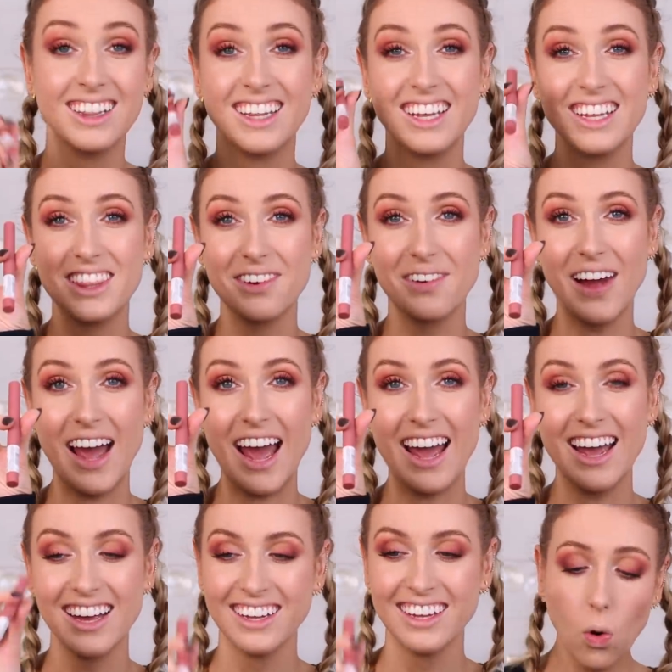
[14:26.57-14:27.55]
Lead the
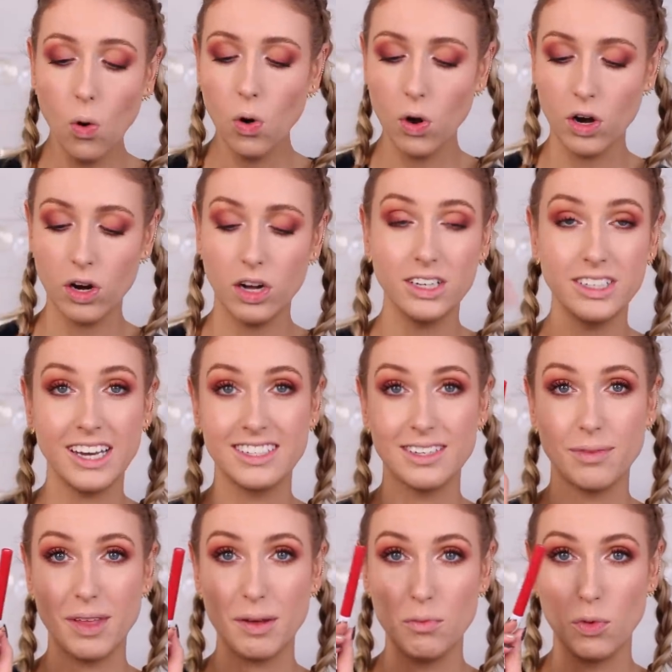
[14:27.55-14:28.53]
way. Or I'll take
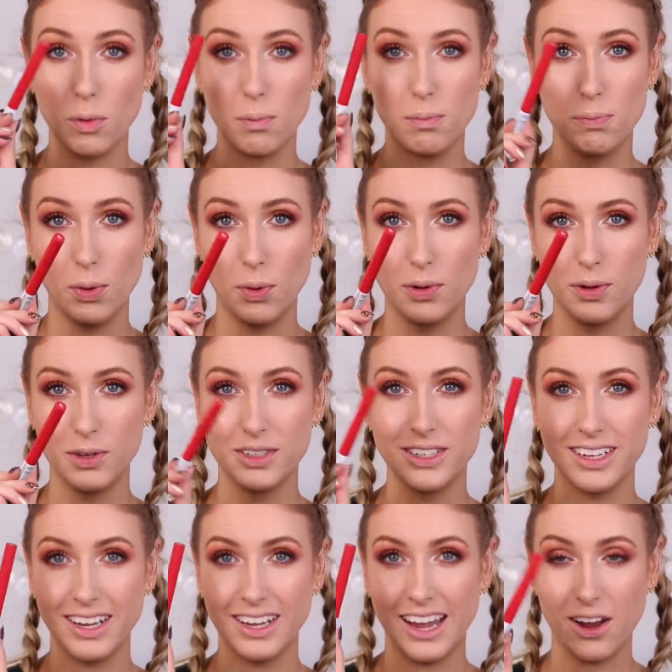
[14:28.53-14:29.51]
something more bold
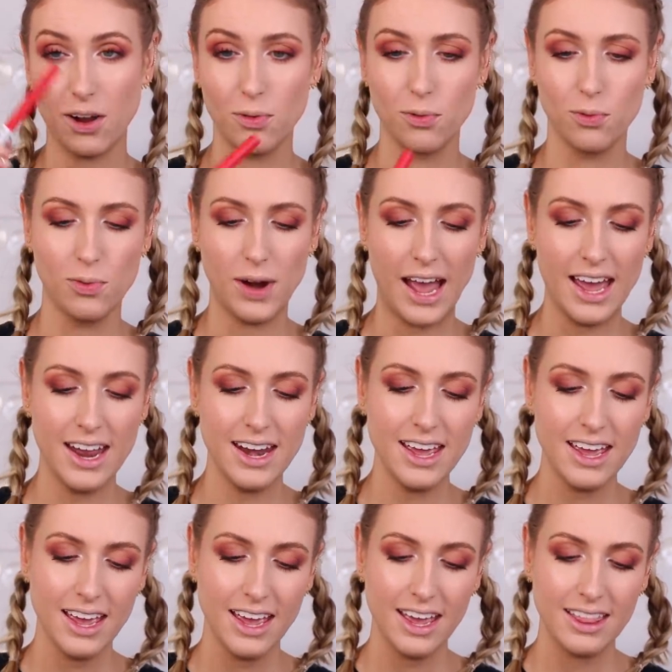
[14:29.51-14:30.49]
like a
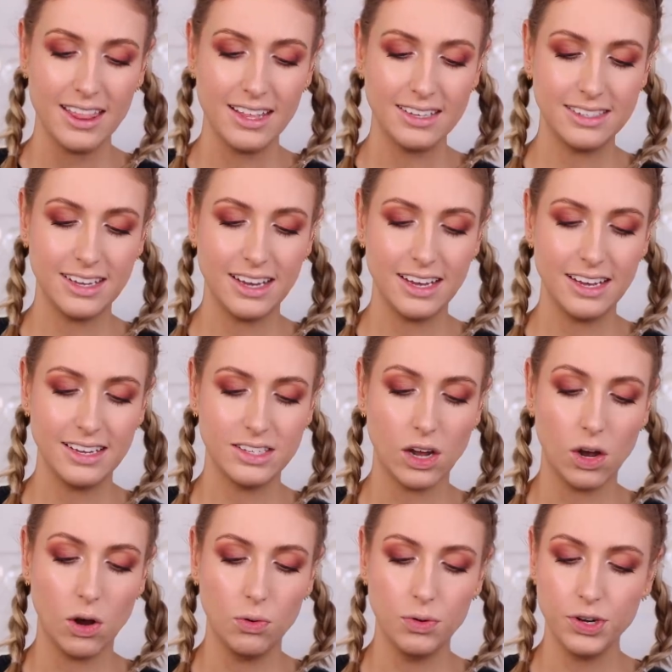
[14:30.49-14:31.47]
red this is
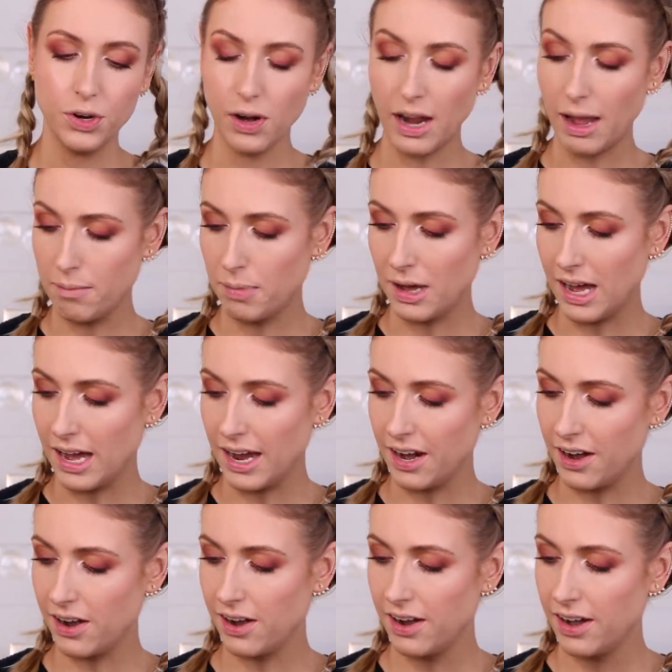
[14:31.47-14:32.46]
Own Your
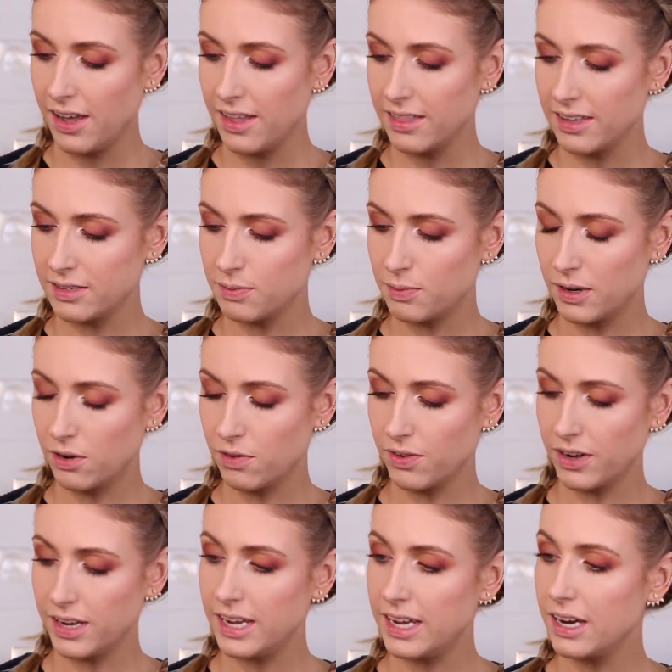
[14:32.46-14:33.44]
Empire. This one
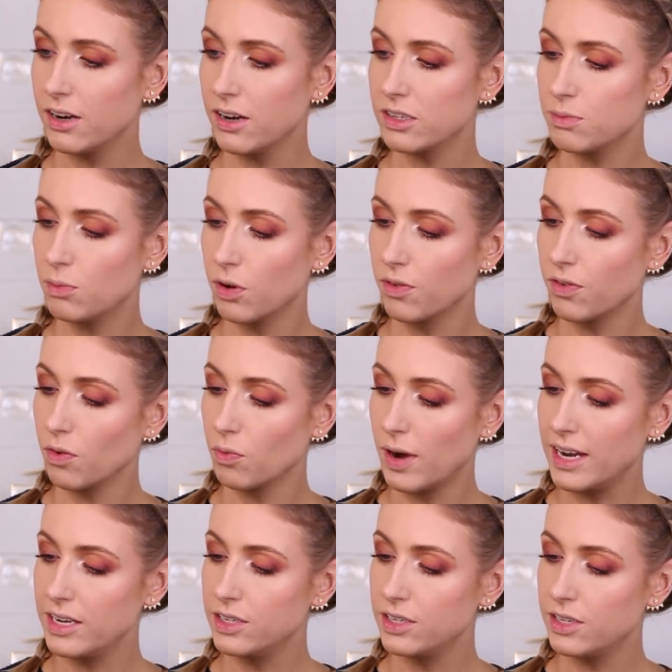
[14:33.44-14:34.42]
over here is more of a
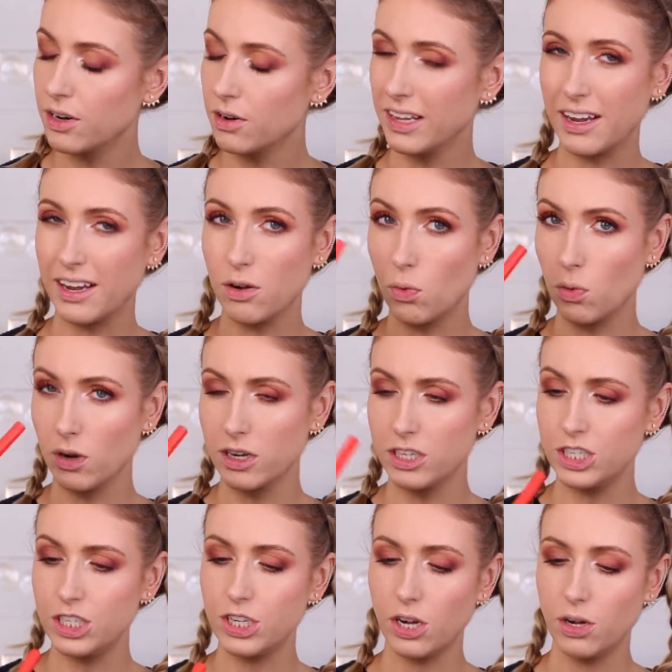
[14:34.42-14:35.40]
red or like an
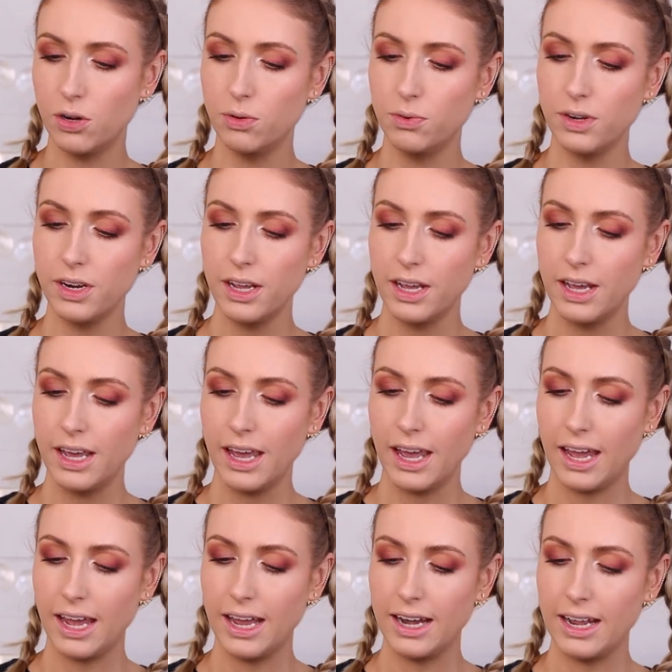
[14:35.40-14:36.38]
orangey tone
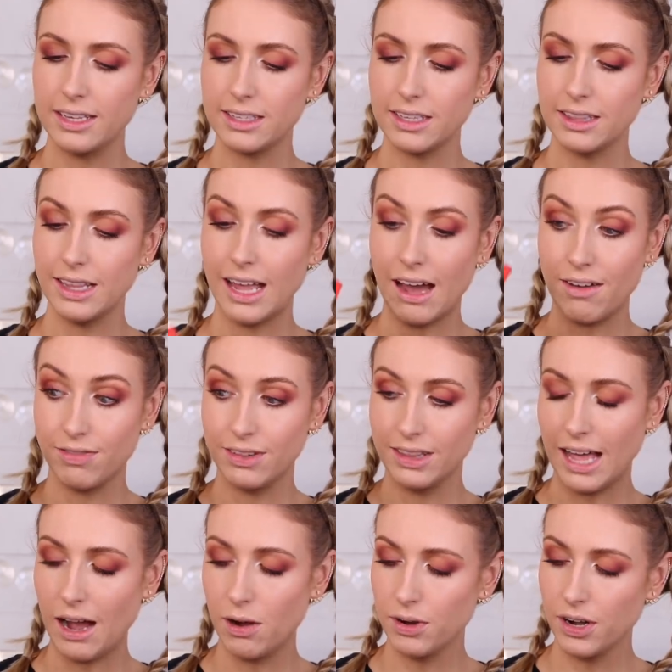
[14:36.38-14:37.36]
and it's Laugh
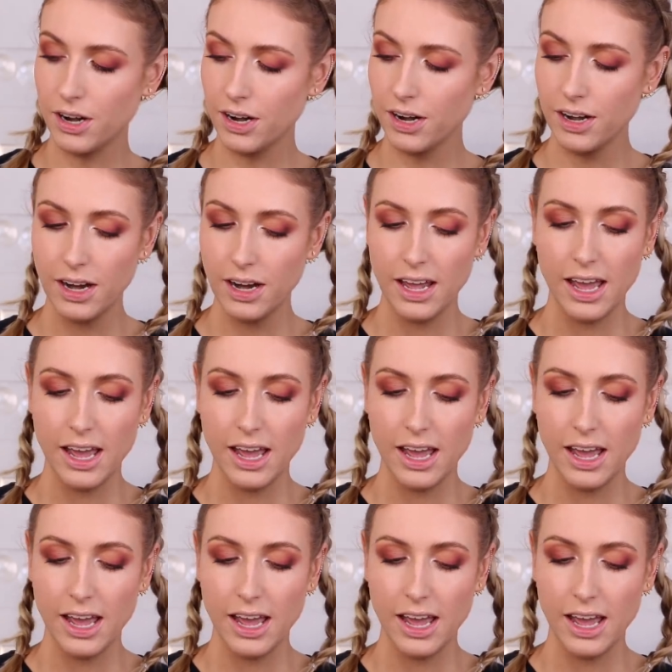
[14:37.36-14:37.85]
Louder.